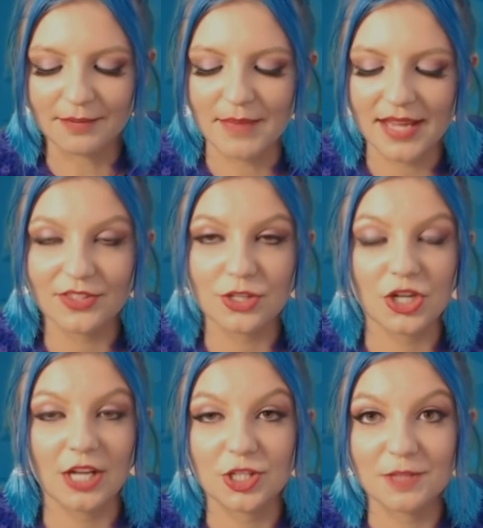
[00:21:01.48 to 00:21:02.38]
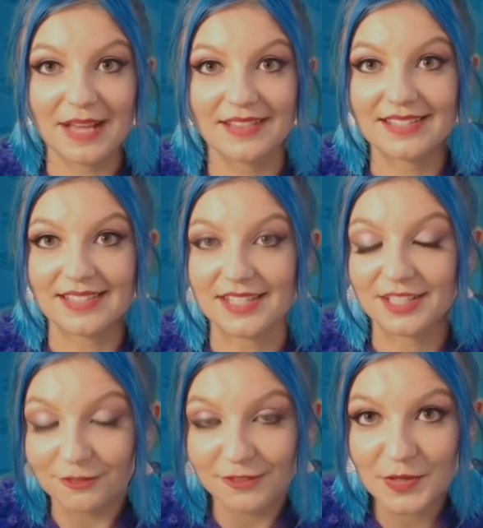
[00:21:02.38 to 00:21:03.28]
made this change to make things less
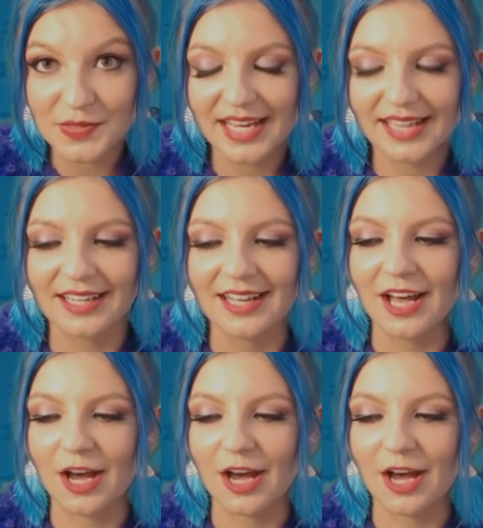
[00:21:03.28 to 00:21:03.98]
confusing.